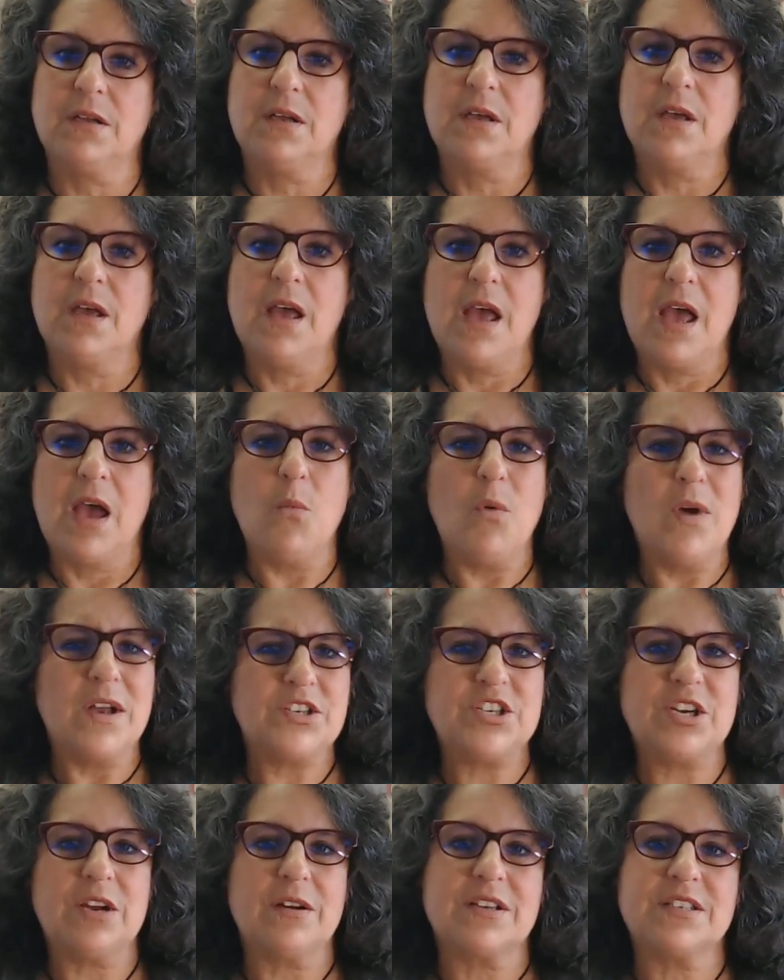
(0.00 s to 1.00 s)
And what
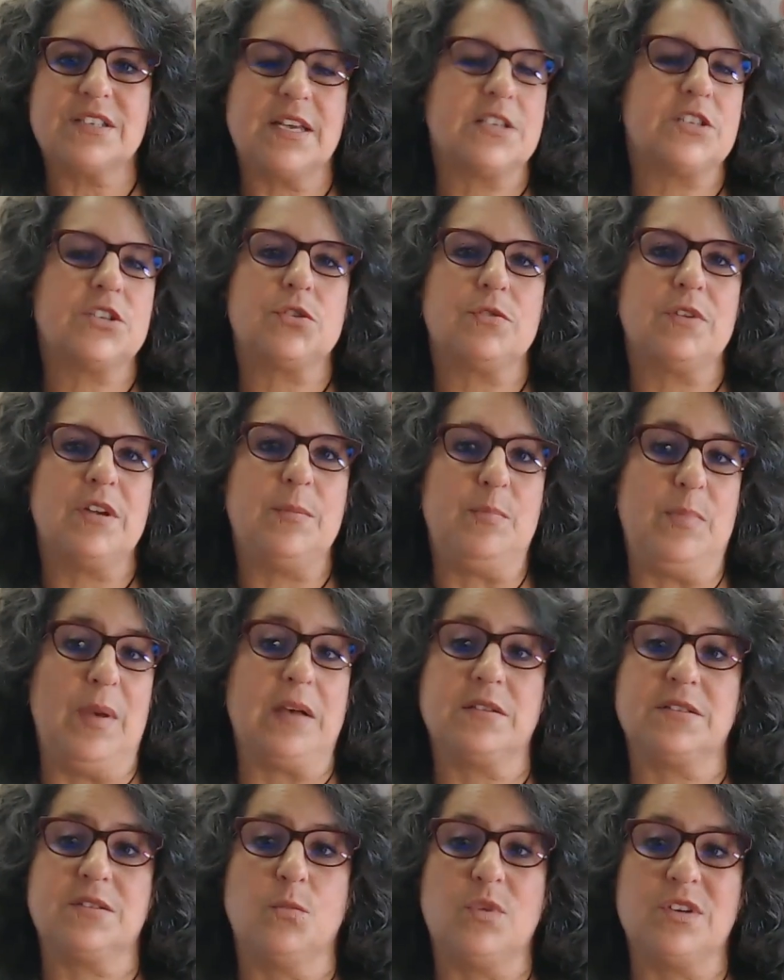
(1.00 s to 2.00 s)
chair accessory,
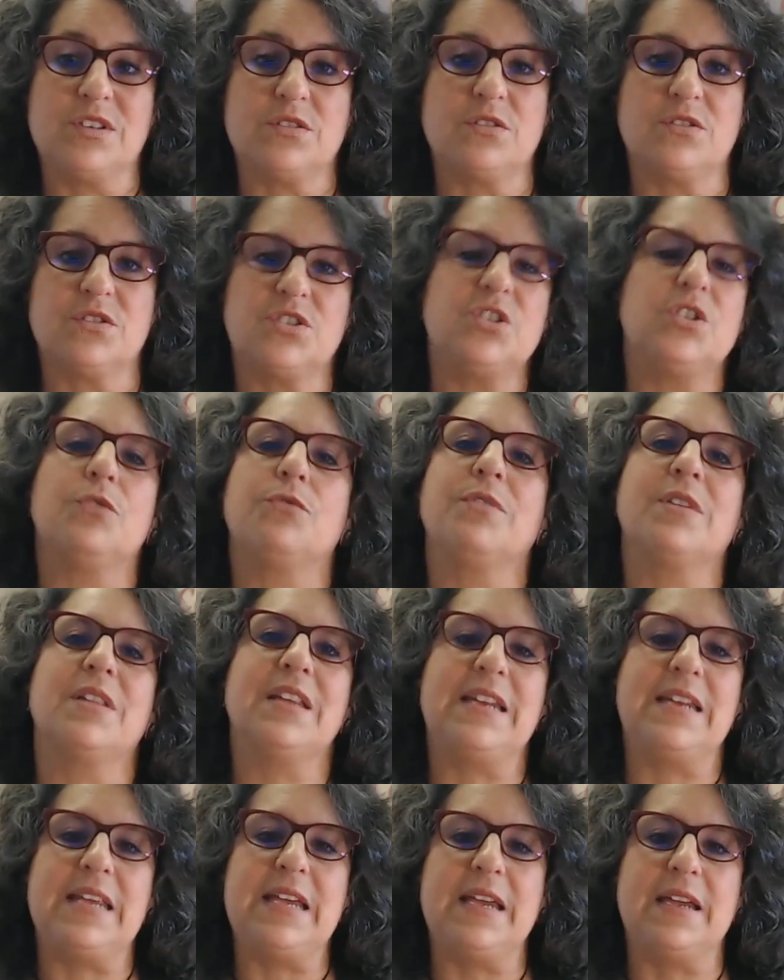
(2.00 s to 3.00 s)
bells and whistles do you really
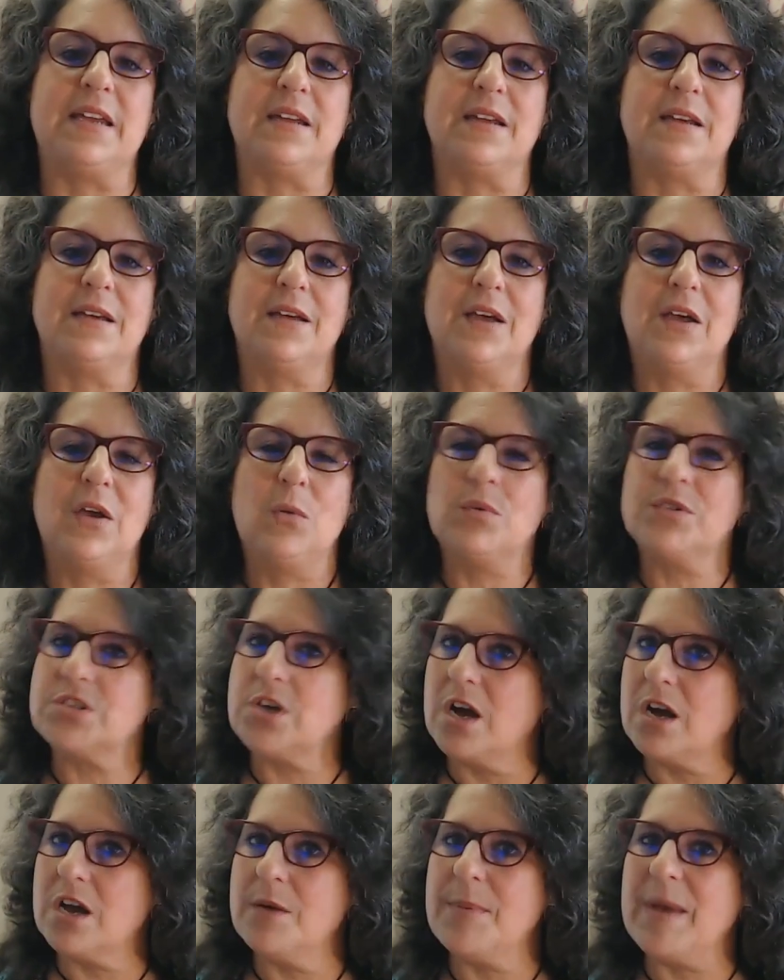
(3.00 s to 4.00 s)
need? We'll
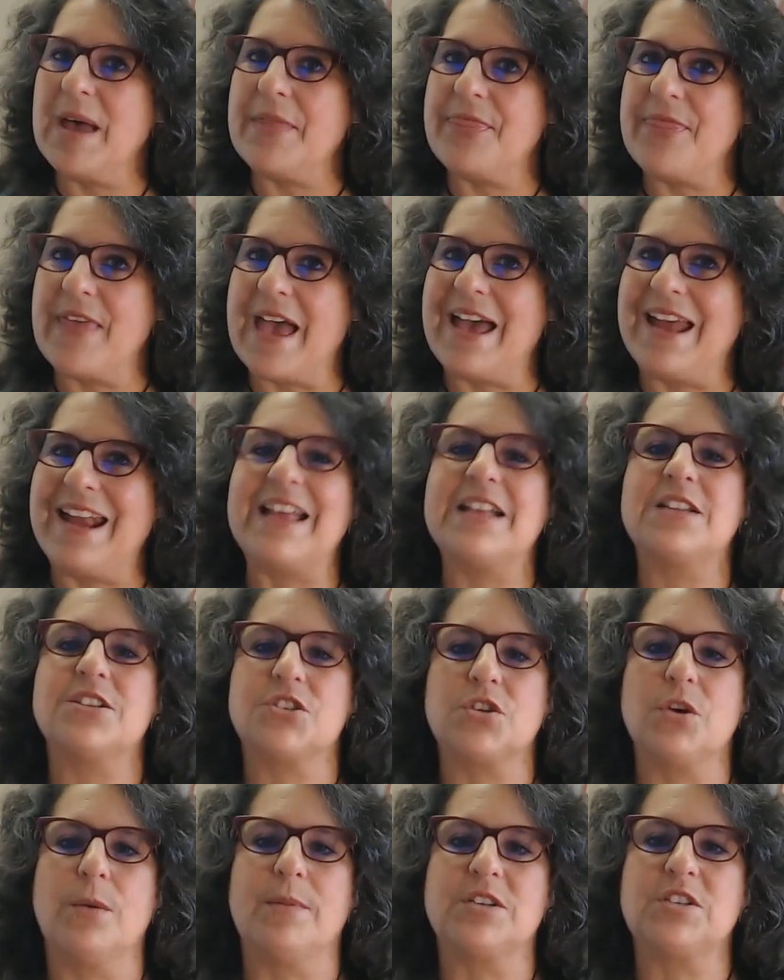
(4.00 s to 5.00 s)
talk about that and
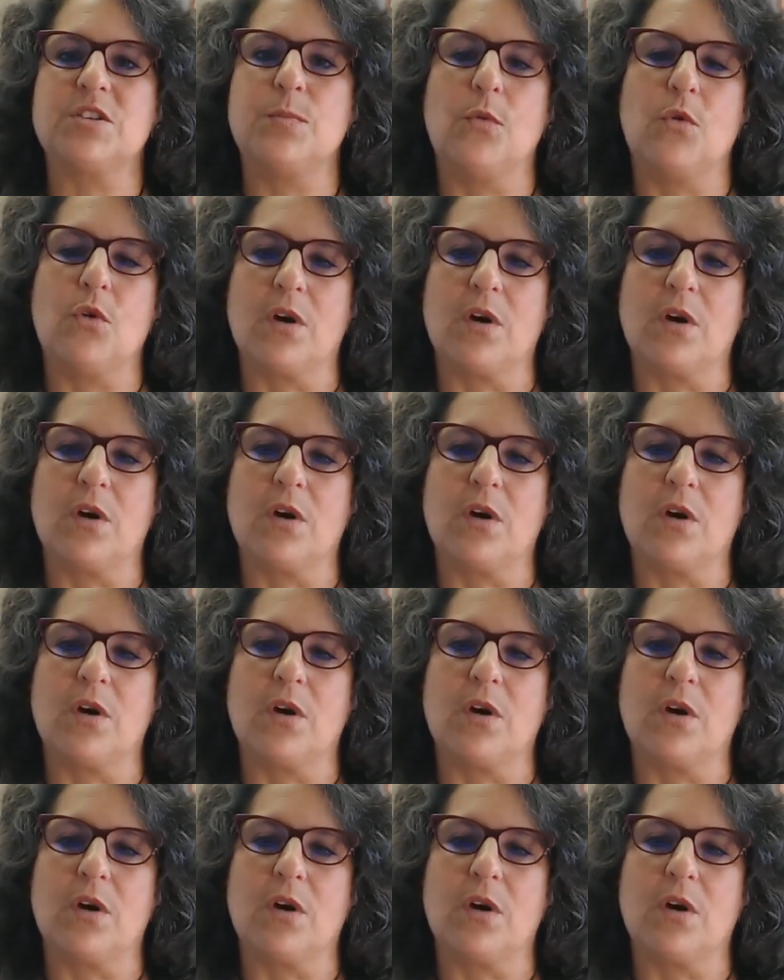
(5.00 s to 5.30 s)
so much more.